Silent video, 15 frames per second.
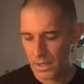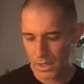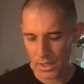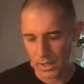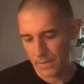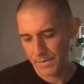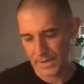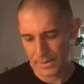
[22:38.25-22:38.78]

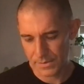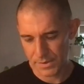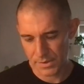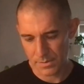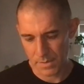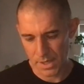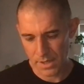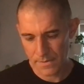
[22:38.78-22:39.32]
That was
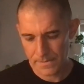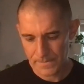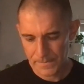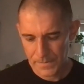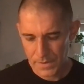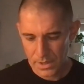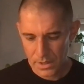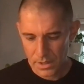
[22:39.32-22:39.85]
just me.
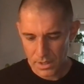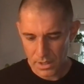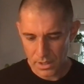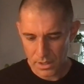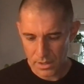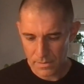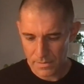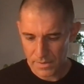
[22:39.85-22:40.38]

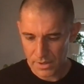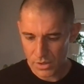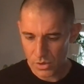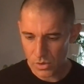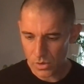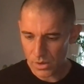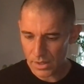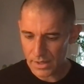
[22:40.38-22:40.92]
The
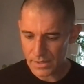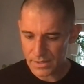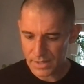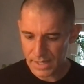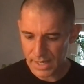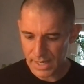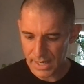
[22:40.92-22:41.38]
cork is